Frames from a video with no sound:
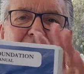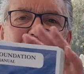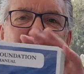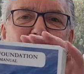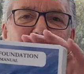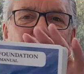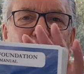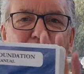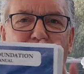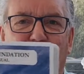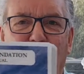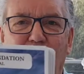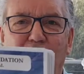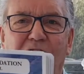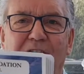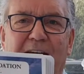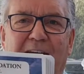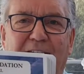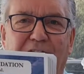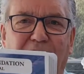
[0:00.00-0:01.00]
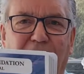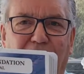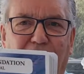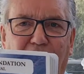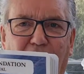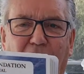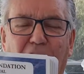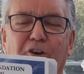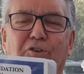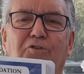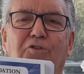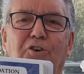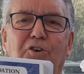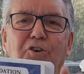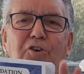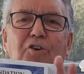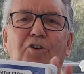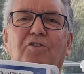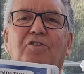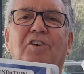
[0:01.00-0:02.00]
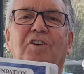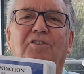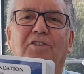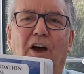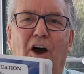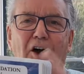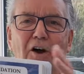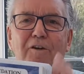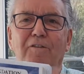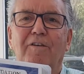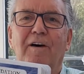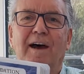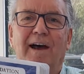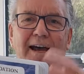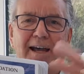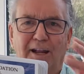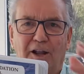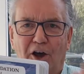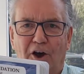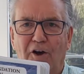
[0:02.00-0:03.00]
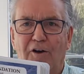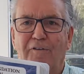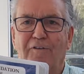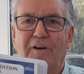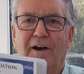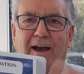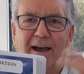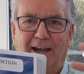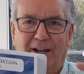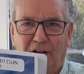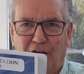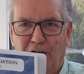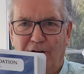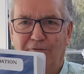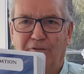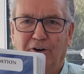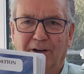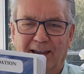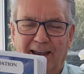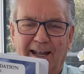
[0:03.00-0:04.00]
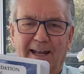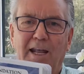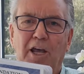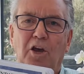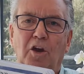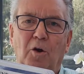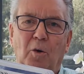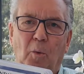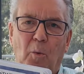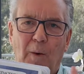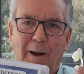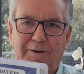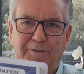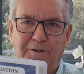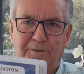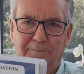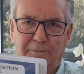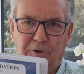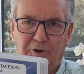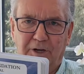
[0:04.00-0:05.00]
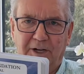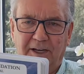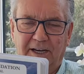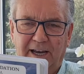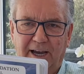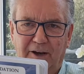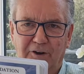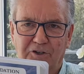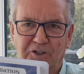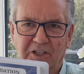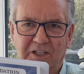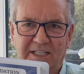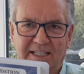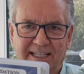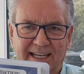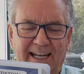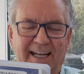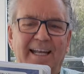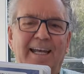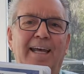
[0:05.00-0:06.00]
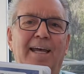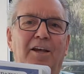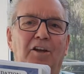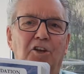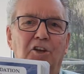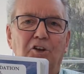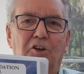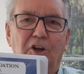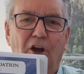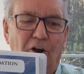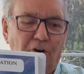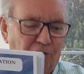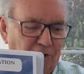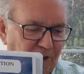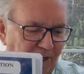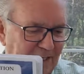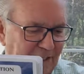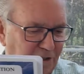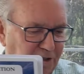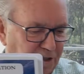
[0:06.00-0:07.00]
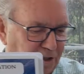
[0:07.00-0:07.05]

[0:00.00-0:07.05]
you use as a coach, you use this over and over and over again. Once you bought a coach's set, you don't need